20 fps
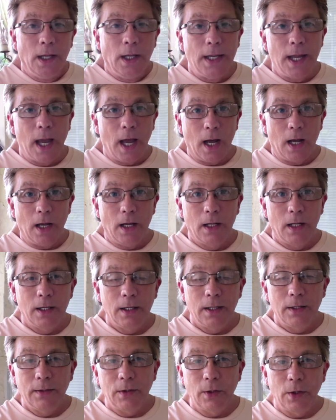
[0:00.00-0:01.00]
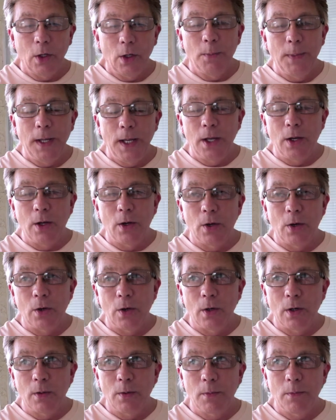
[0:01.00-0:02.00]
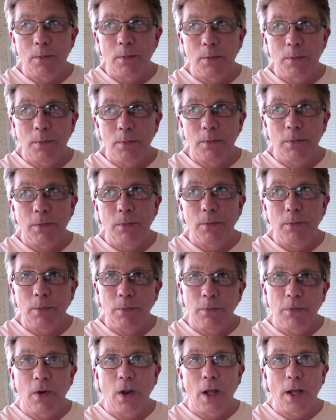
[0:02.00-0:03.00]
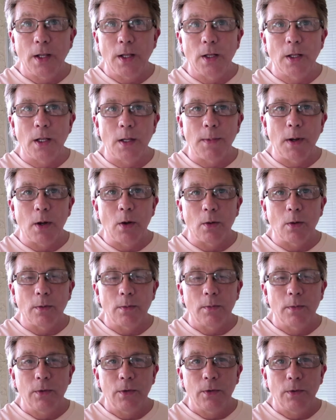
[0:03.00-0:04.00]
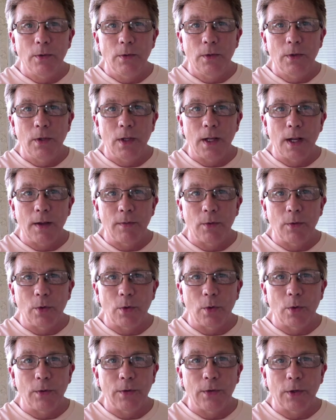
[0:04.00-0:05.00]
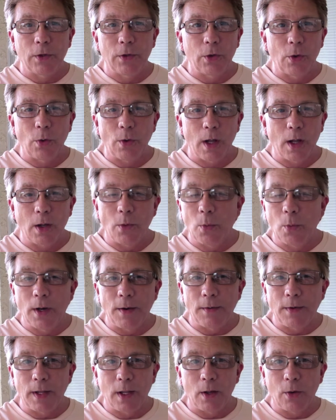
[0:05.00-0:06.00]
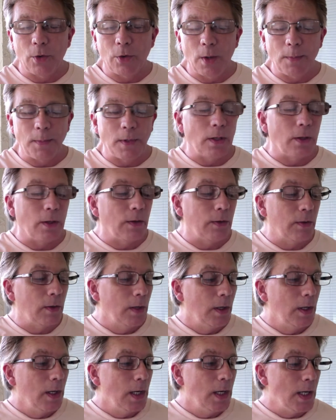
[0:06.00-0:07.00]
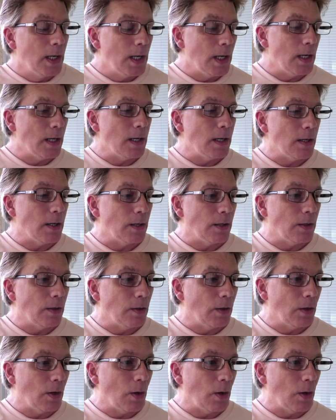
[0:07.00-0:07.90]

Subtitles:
yeah, so he'll be here flying in about 10 after 6:09, whatever the hell time it is, and